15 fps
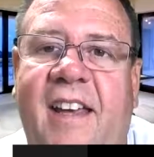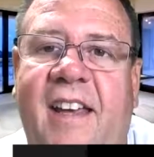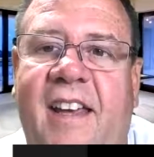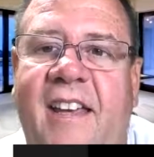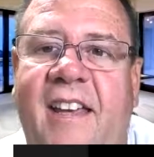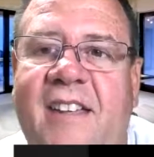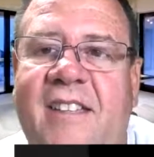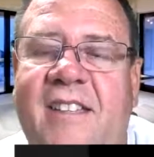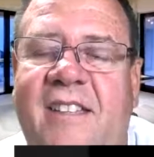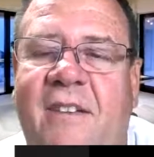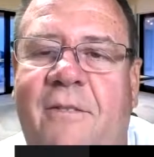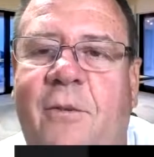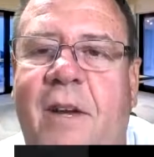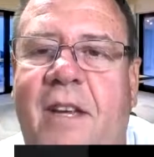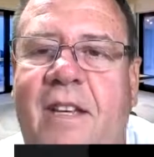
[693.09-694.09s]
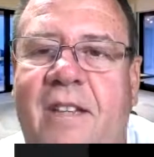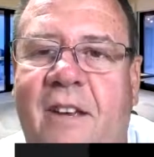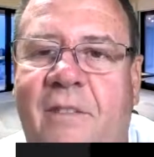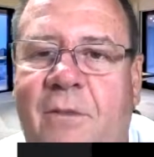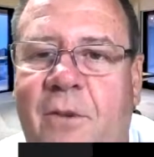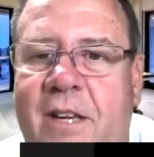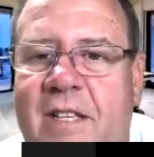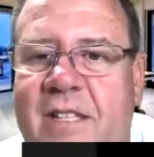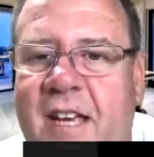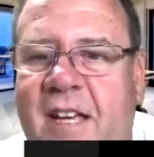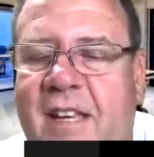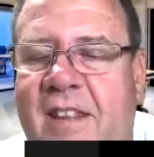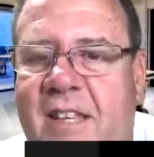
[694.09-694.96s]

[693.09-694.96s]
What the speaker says: is, if we take